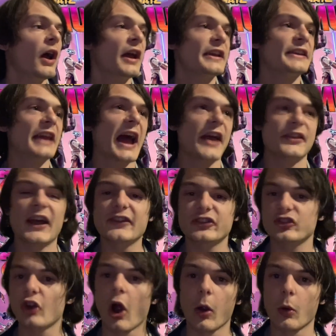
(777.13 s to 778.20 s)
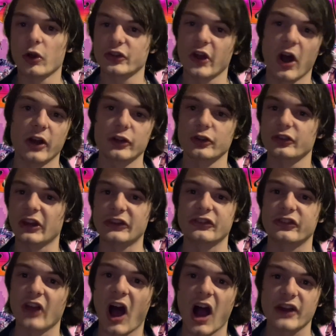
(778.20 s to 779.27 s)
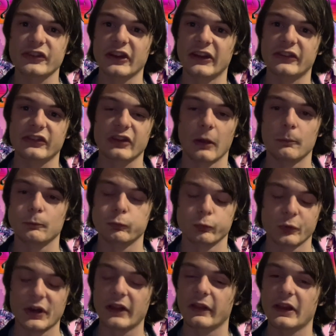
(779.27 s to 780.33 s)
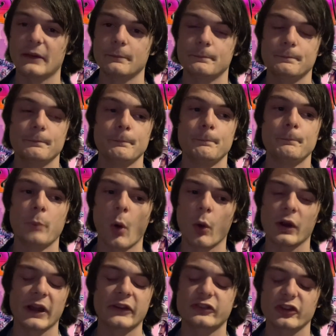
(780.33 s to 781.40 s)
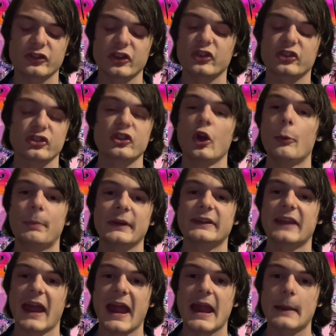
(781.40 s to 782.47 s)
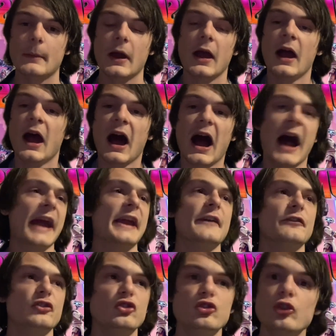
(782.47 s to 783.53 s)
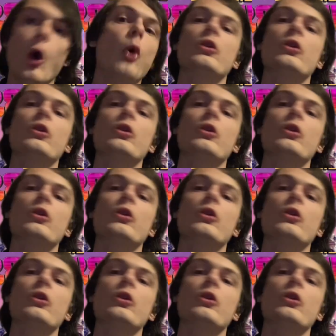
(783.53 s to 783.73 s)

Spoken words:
yeah, that's Star Wars Hunters. It sucks. It's a really it's just a stupid game. I have no